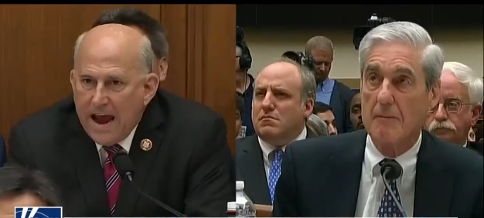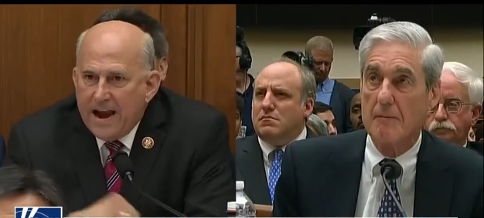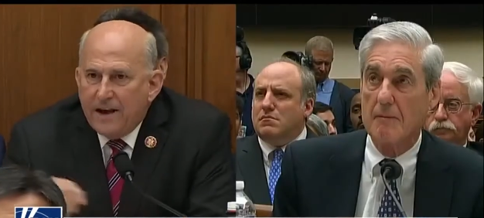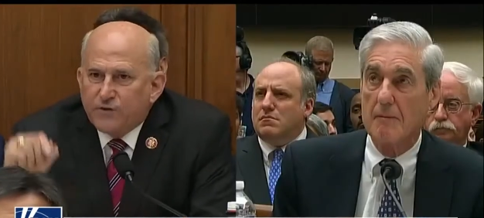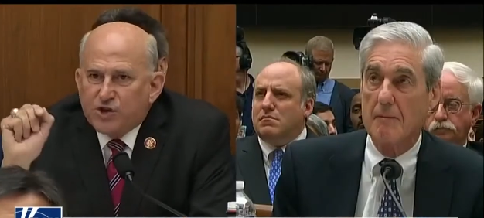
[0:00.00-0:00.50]

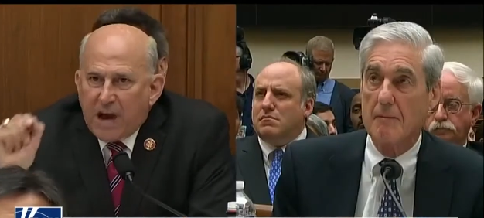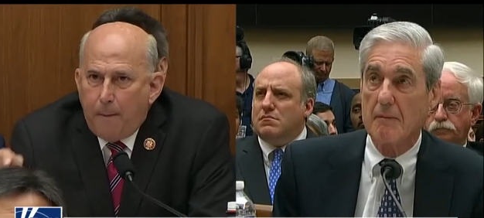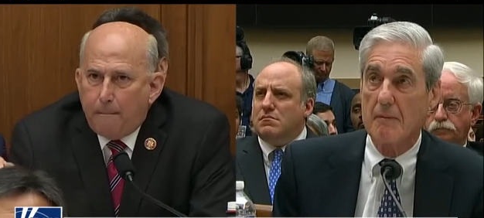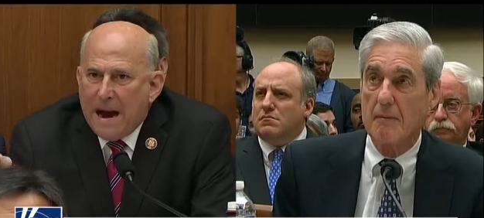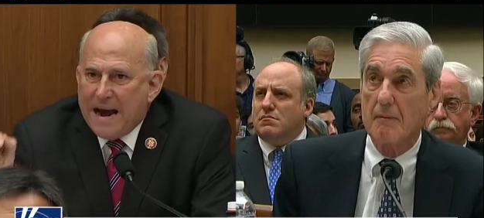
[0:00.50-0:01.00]
Speaker 1: And if
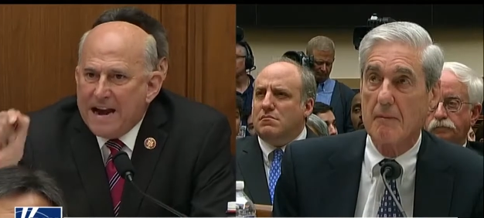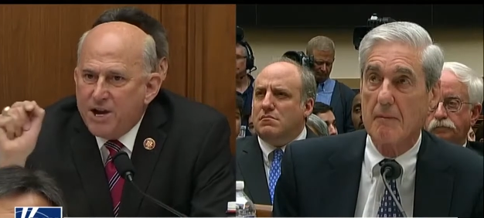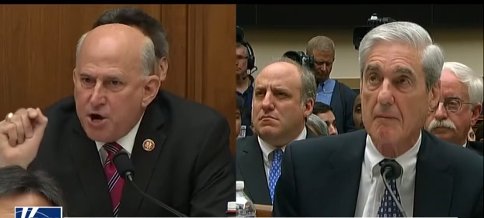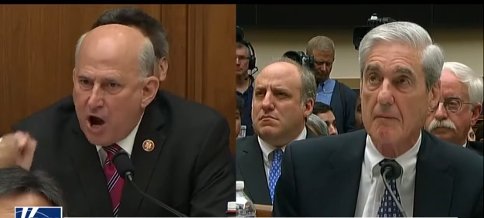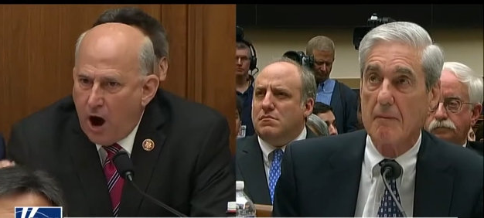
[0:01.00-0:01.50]

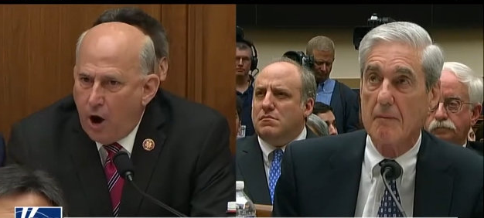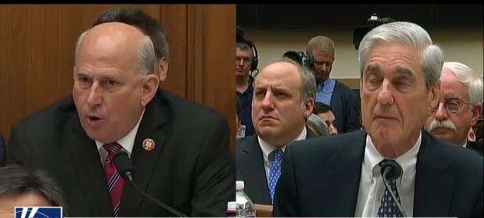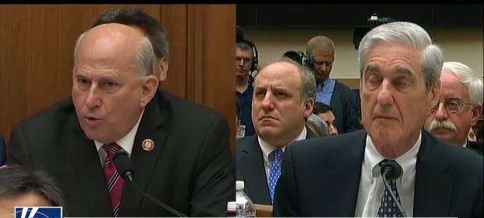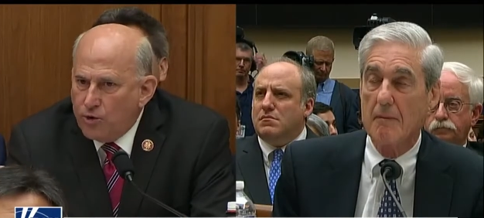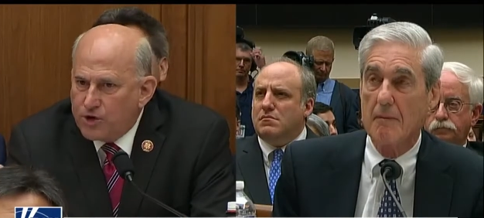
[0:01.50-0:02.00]
somebody
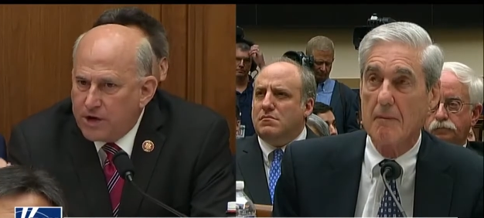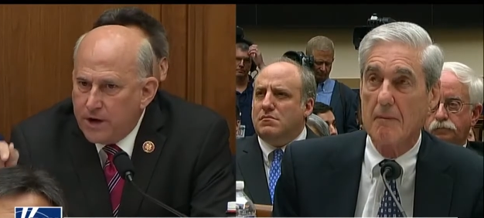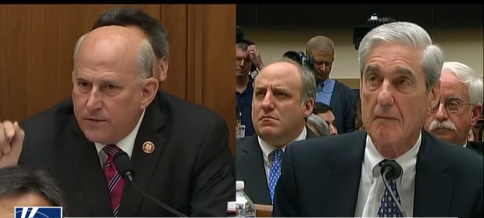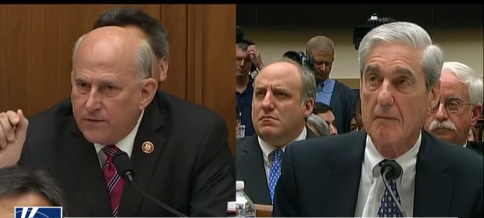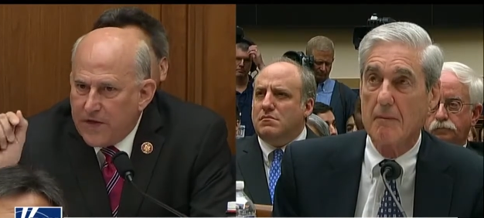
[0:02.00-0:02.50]
knows
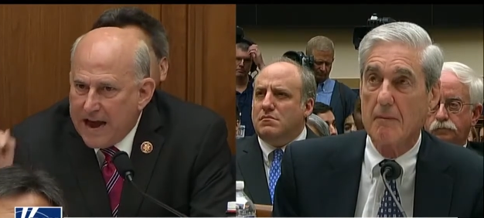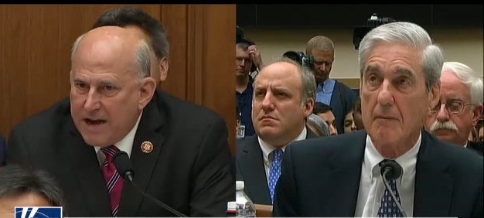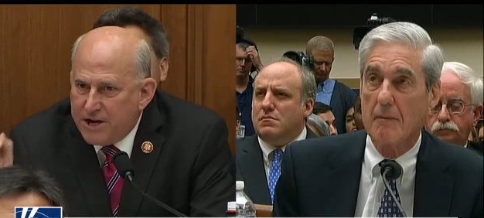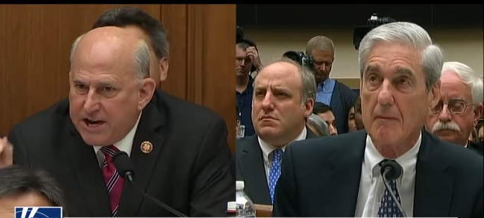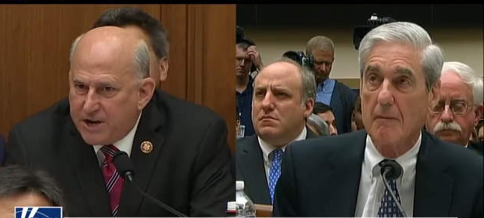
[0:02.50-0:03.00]

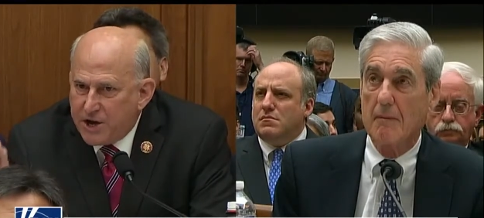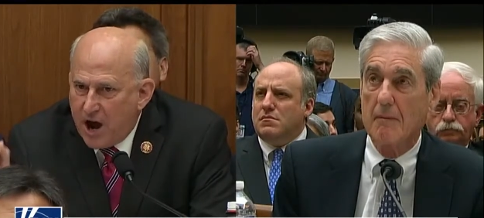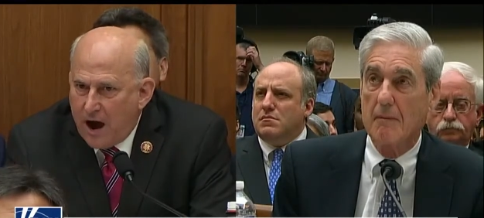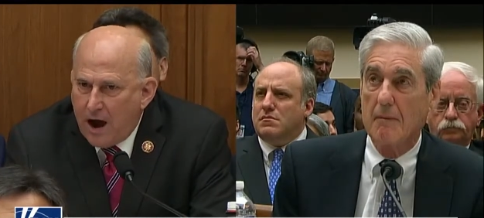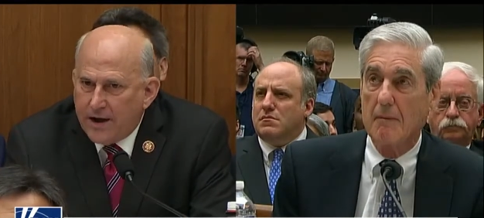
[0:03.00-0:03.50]
they did
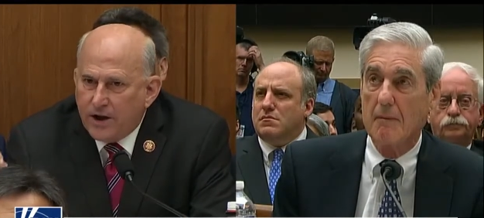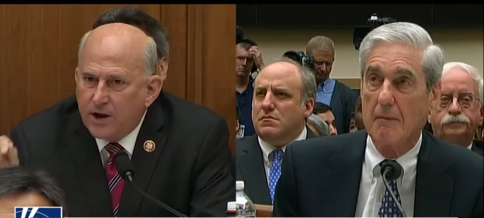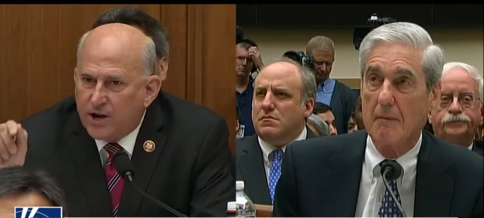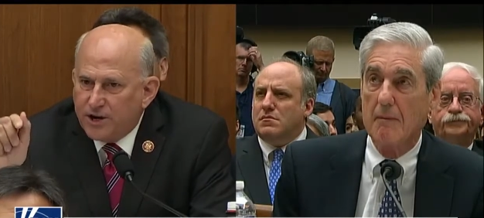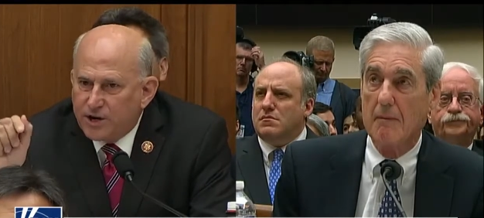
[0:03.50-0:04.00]
not
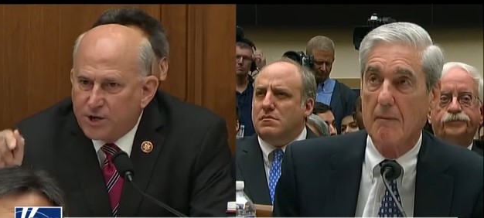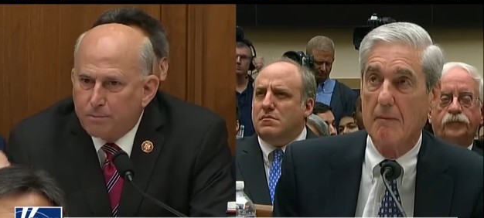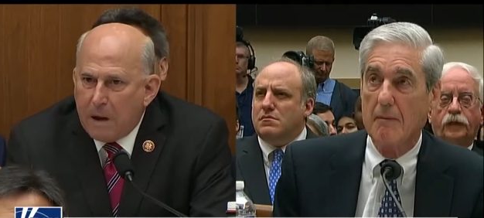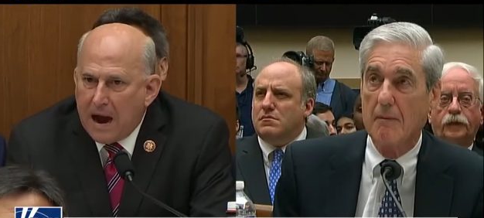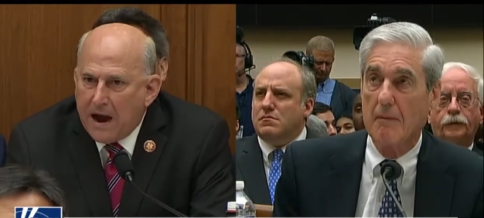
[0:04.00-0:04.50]

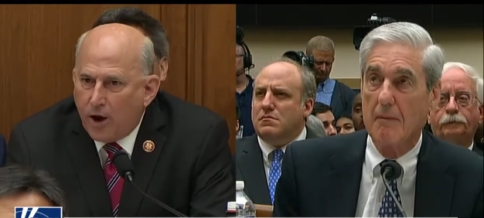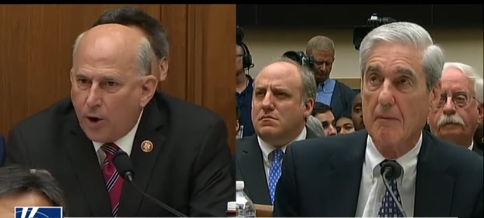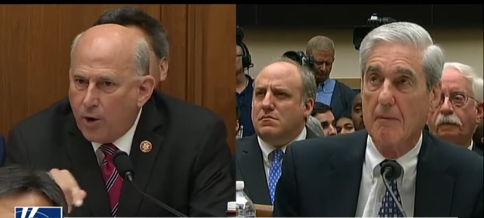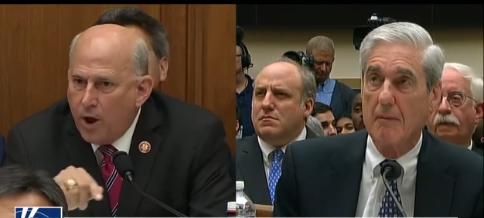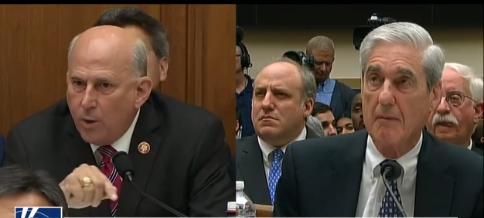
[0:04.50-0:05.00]

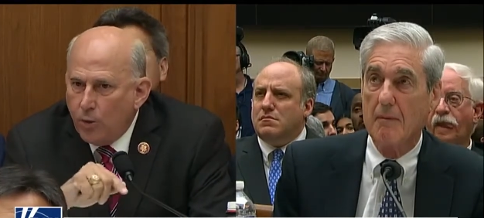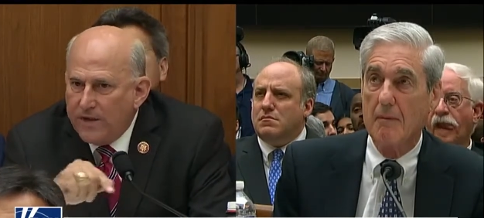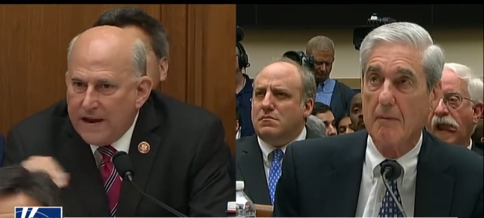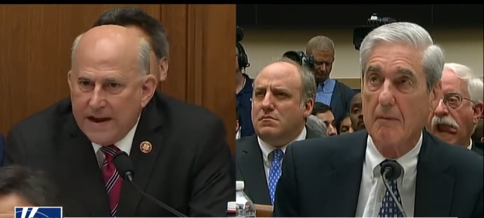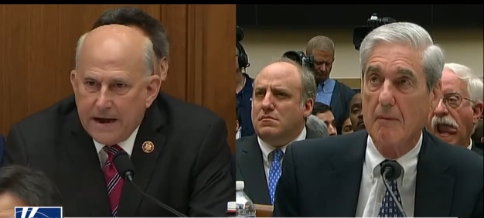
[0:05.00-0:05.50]
conspire
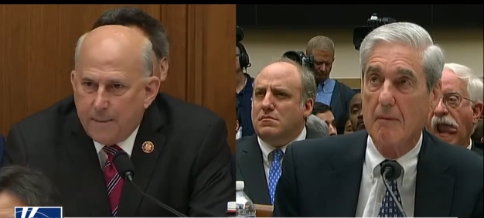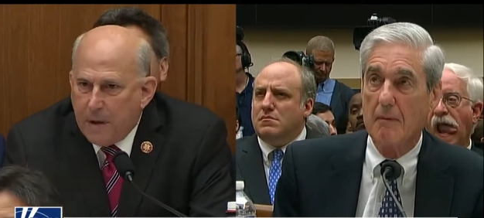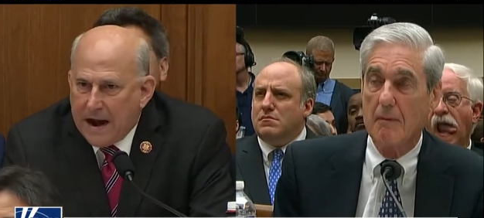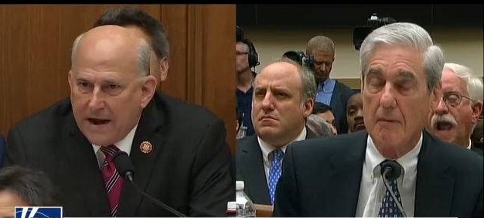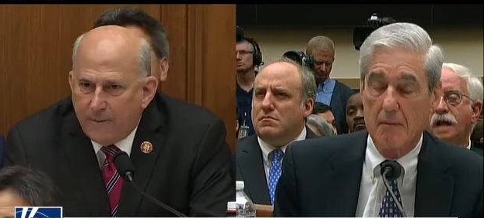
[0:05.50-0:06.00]
with
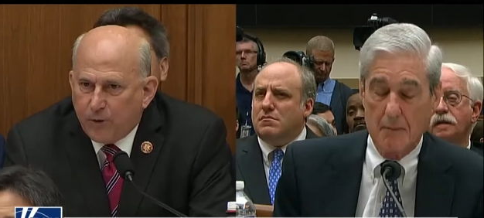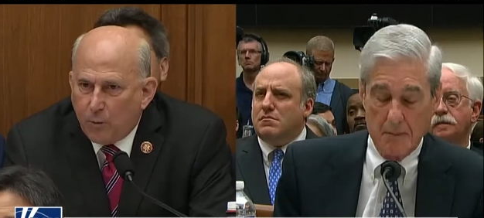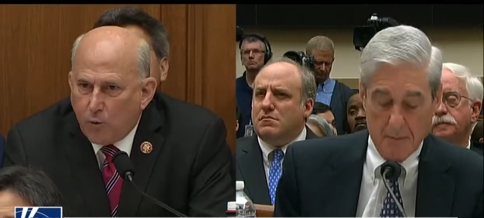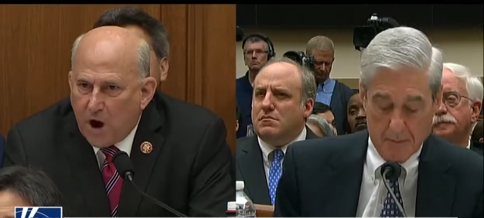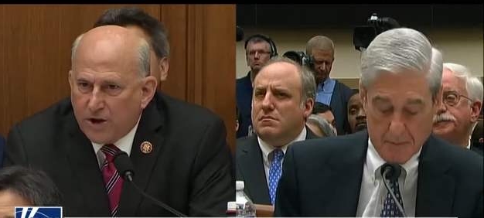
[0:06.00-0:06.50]
anybody
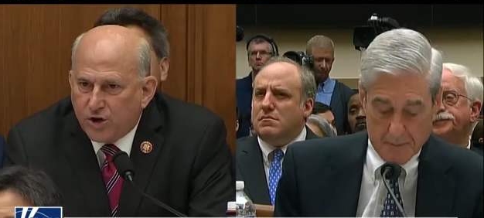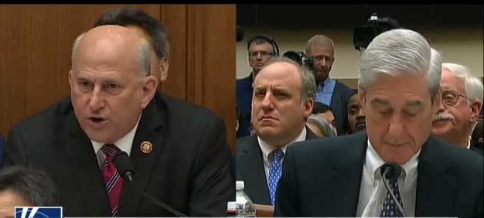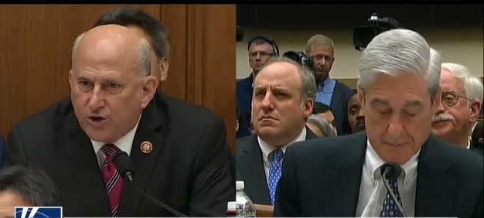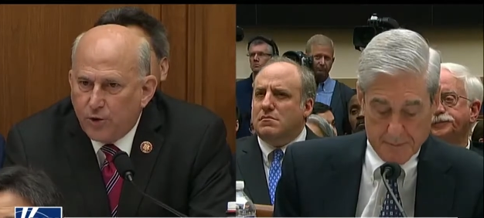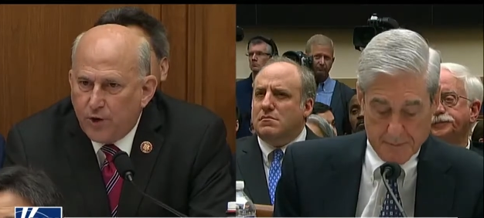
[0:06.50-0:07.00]
from
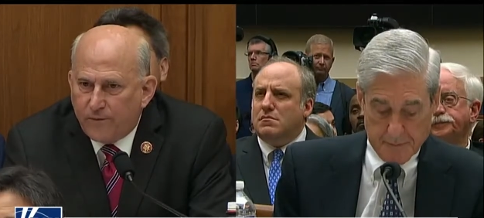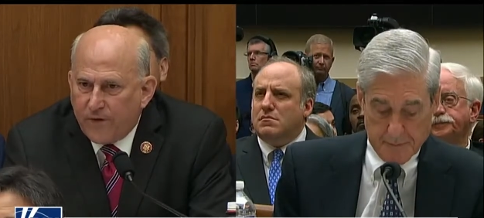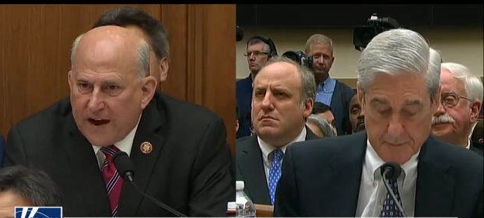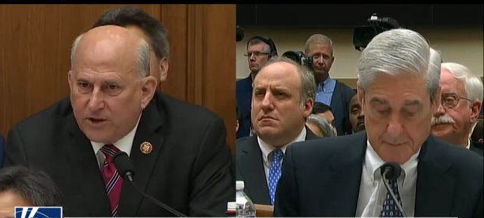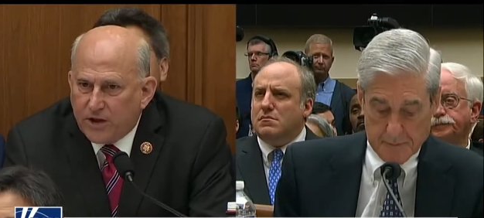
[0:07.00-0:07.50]
Russia to
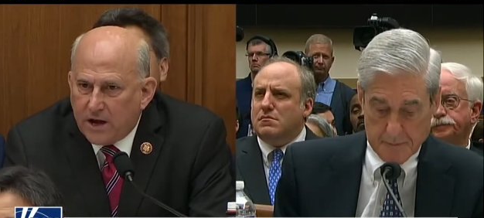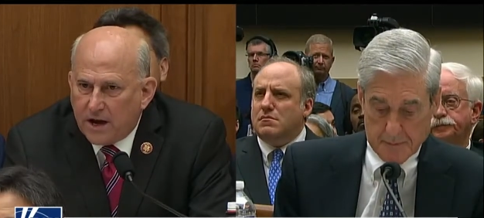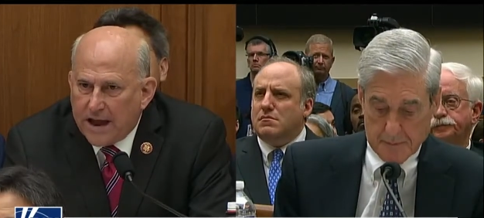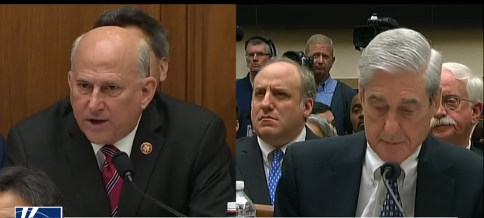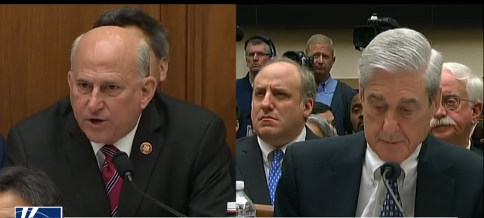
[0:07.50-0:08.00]
affect the
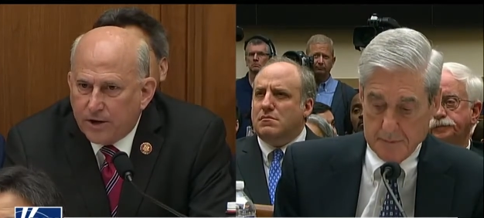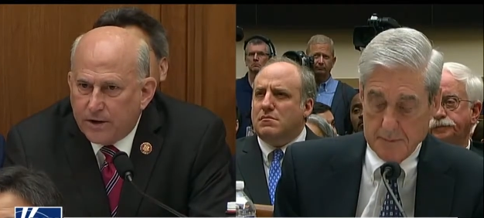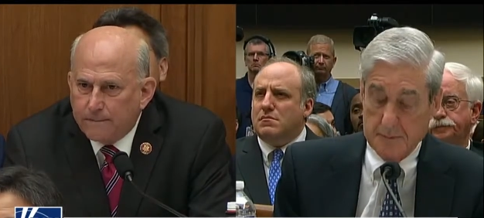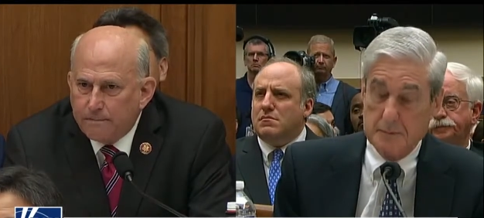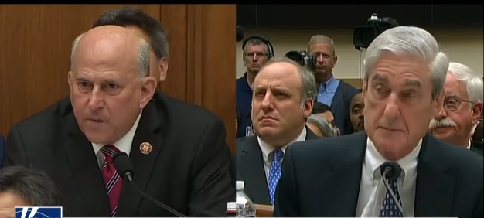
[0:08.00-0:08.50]
election,